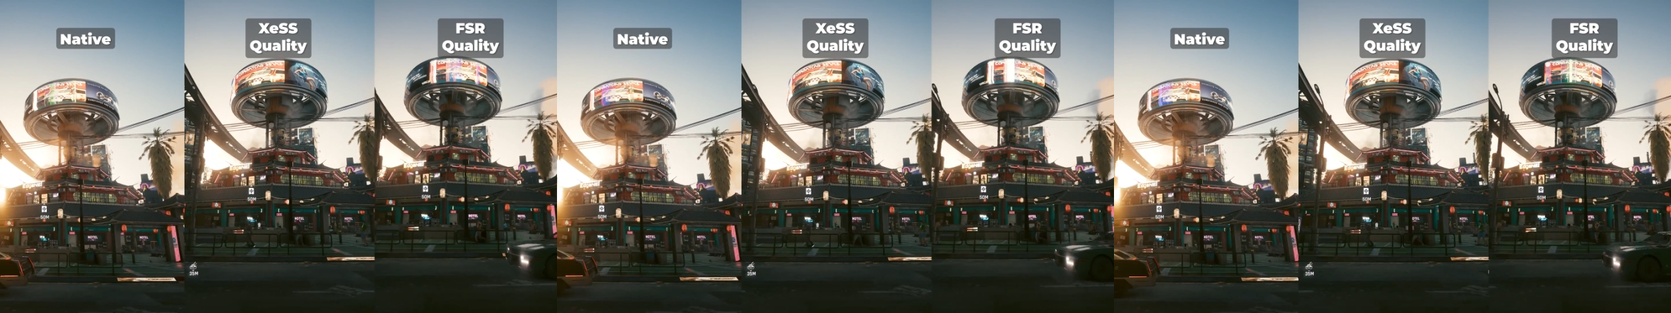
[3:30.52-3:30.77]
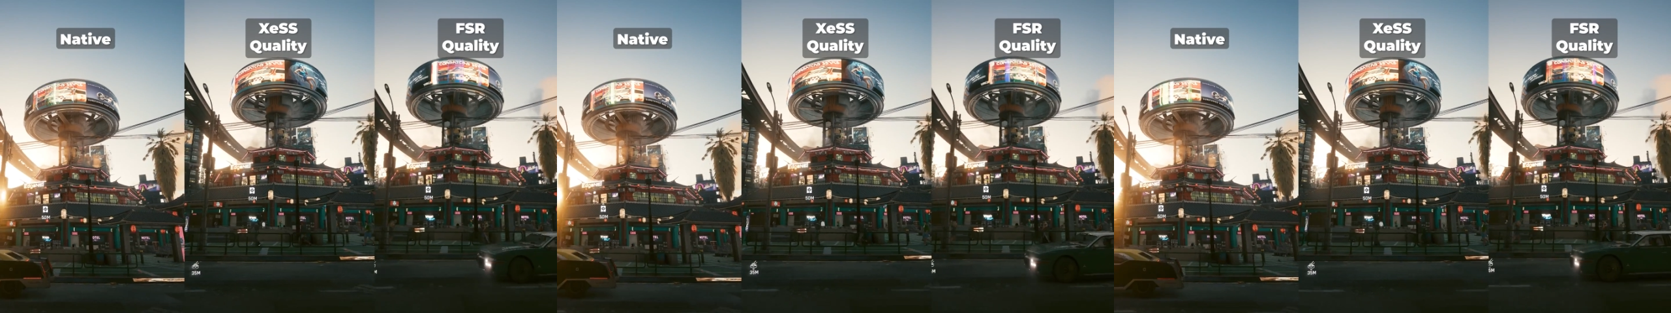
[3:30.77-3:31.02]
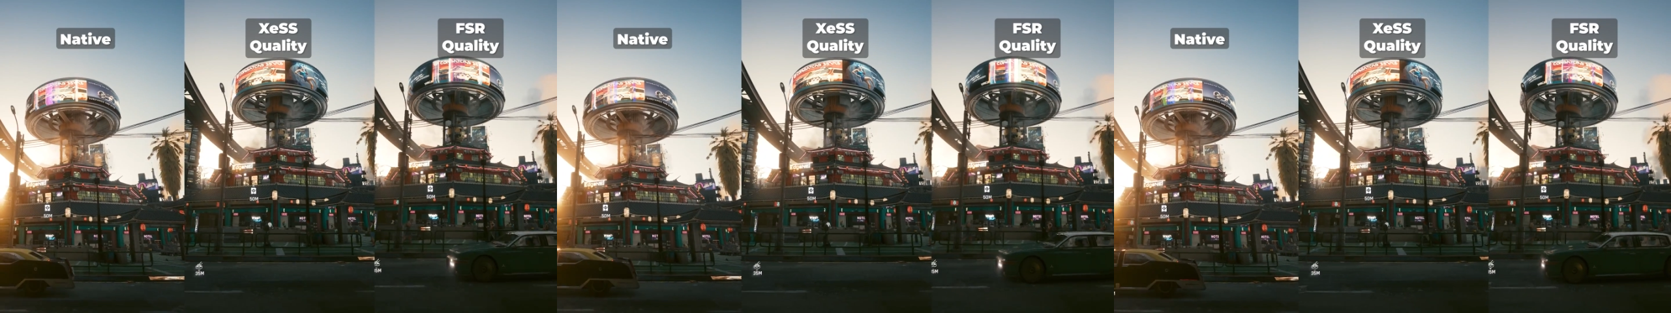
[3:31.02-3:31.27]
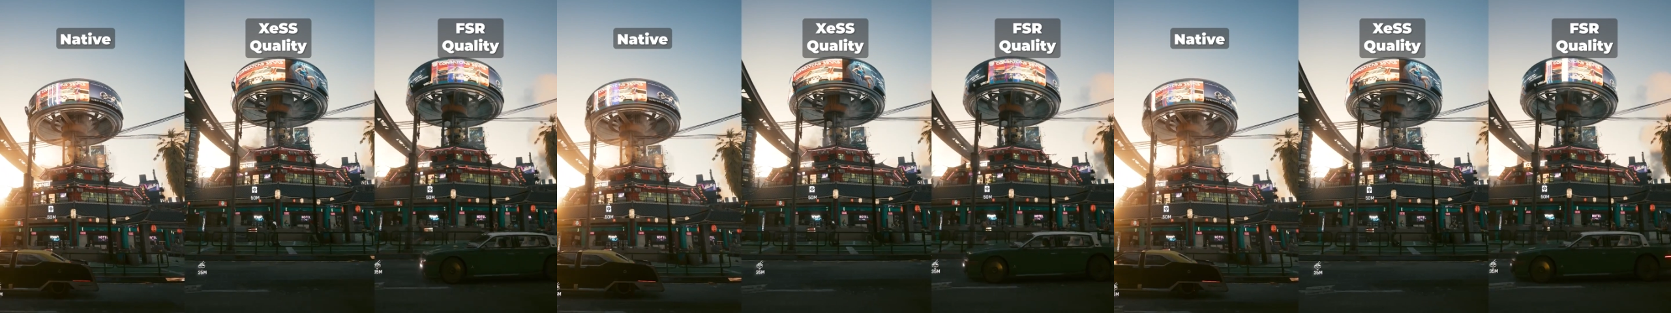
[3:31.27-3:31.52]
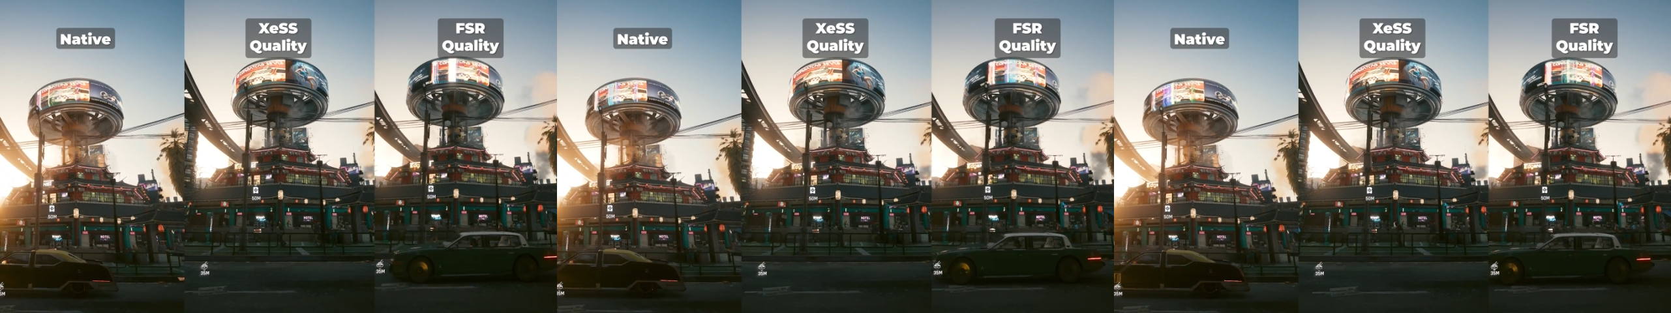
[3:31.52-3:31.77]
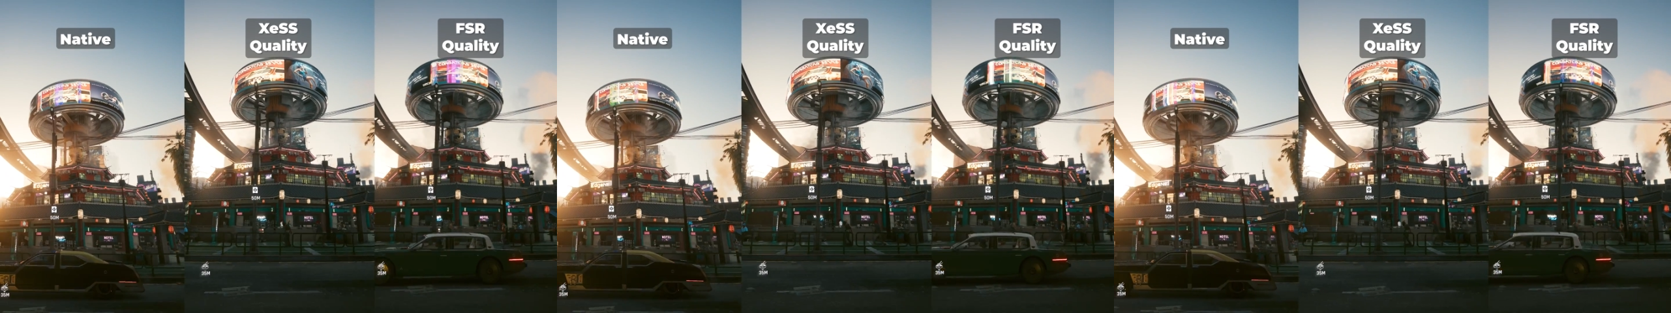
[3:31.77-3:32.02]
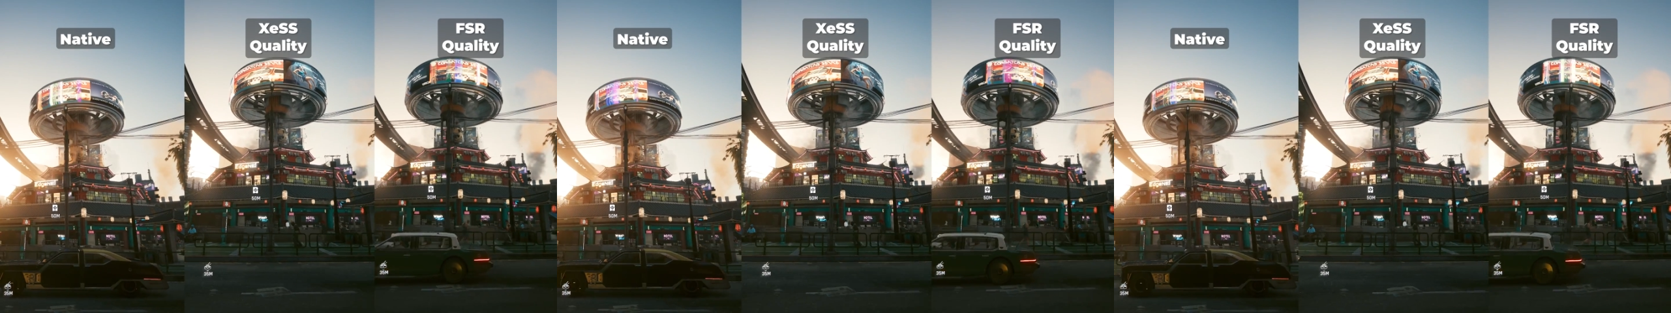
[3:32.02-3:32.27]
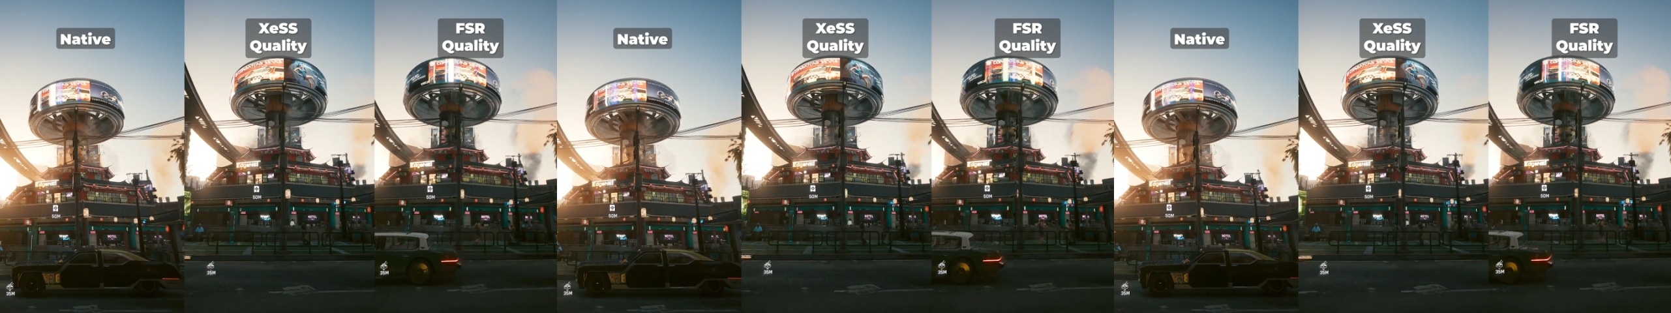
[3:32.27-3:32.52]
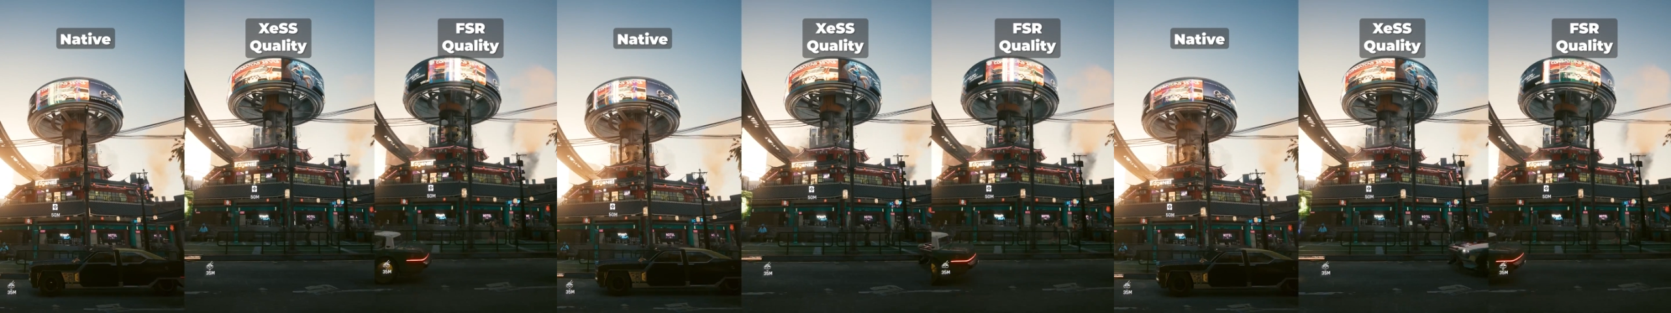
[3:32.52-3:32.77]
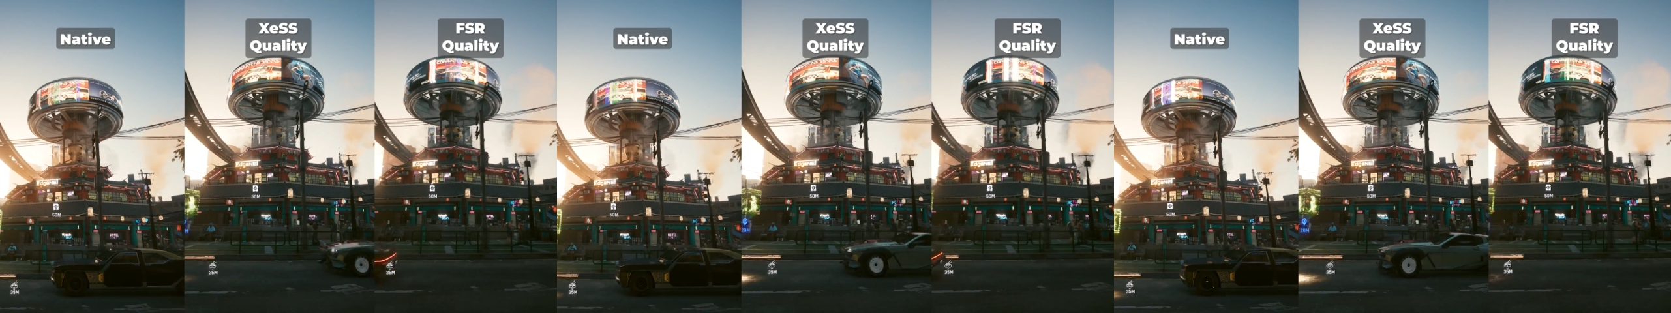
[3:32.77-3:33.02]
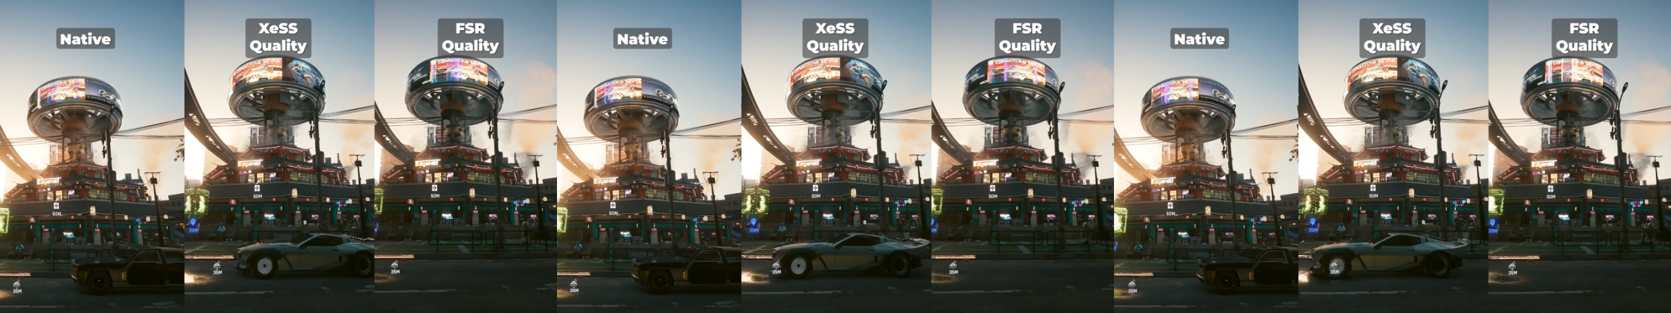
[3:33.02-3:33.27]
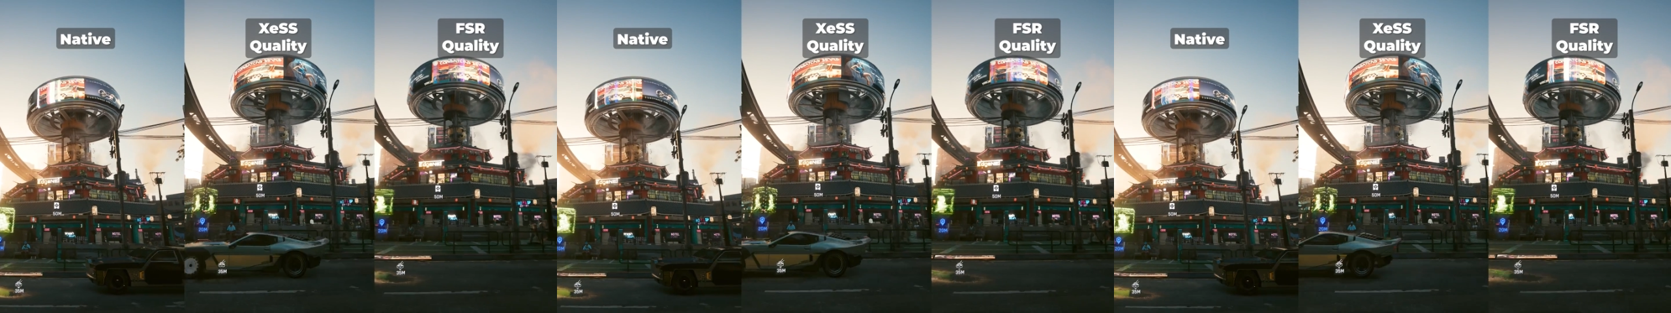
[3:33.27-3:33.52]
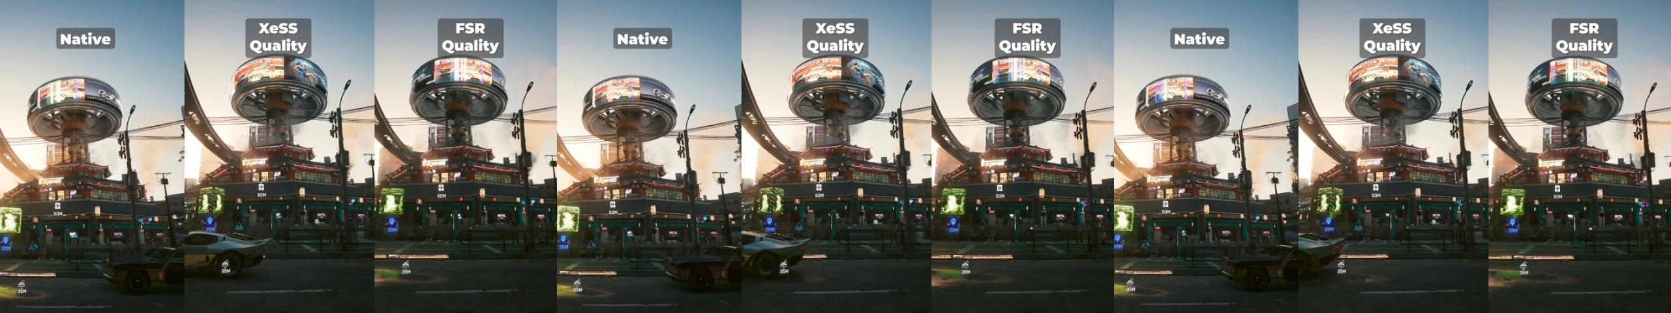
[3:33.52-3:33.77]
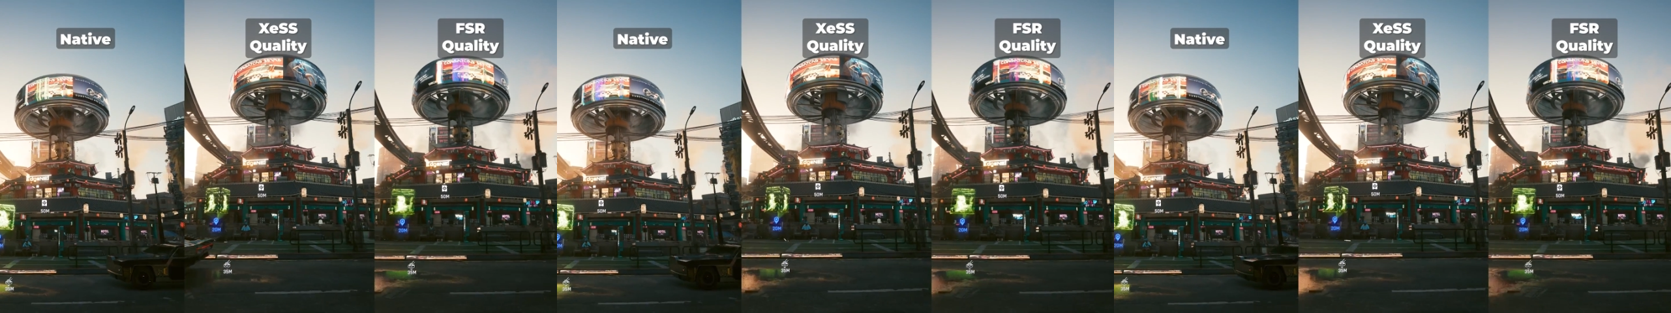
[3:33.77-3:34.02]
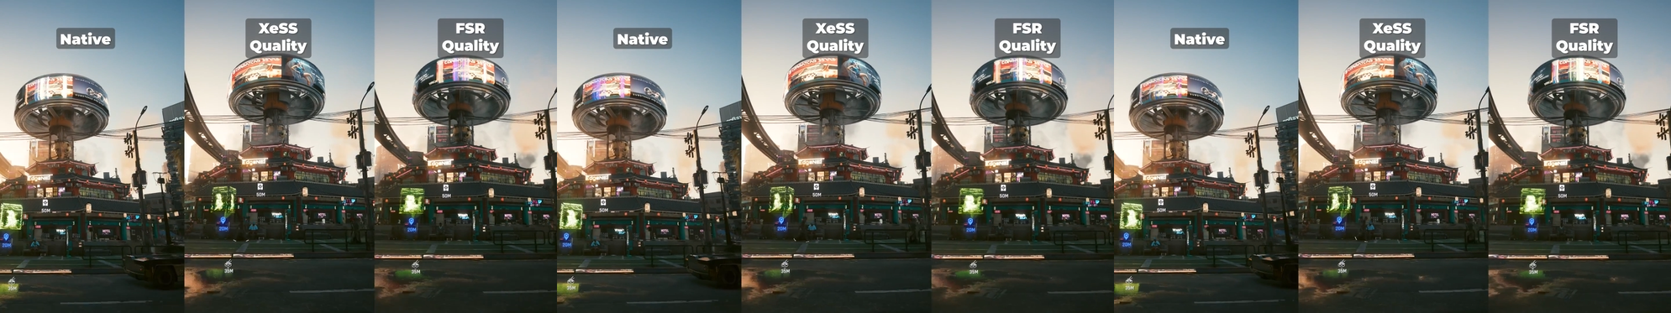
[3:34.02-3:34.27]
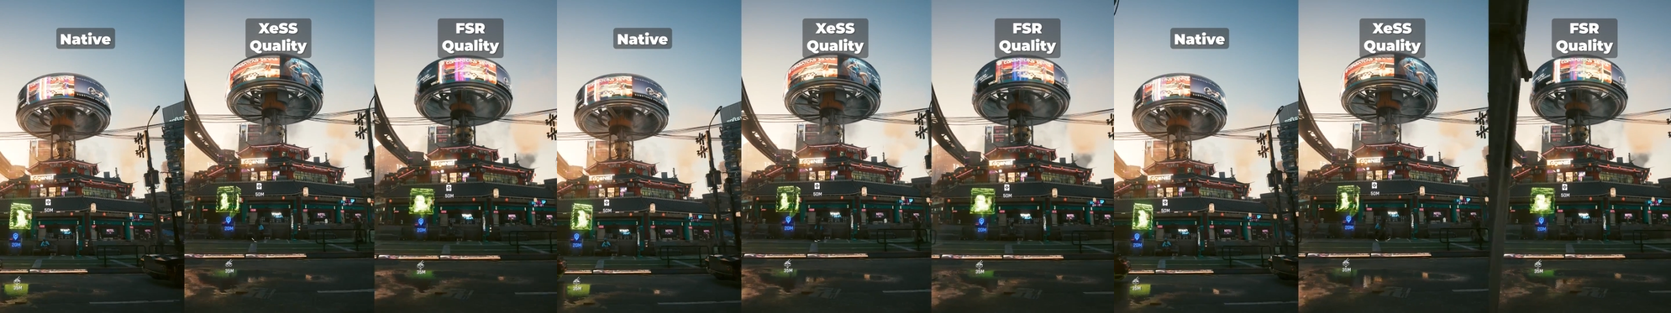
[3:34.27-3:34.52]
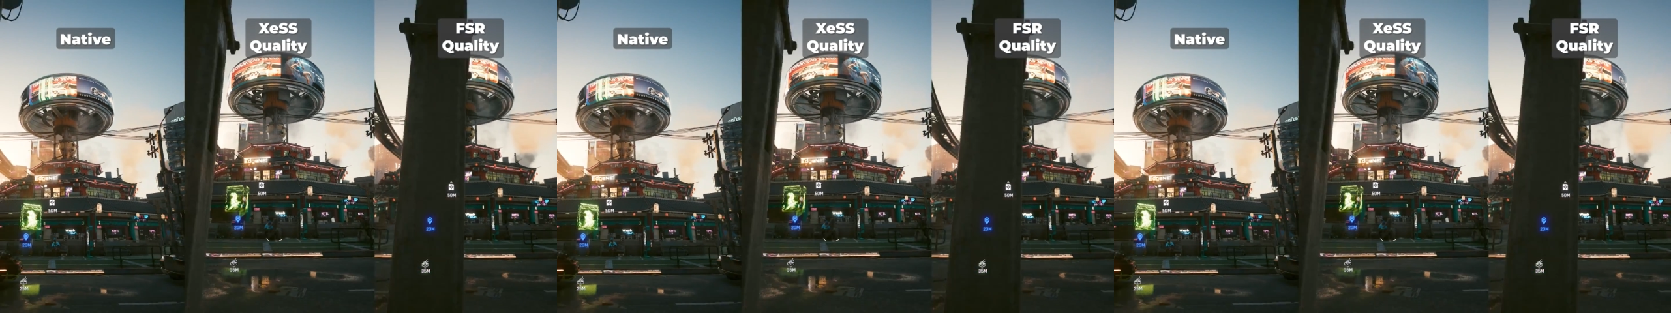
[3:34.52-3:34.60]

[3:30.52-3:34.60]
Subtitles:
(no speaker visible)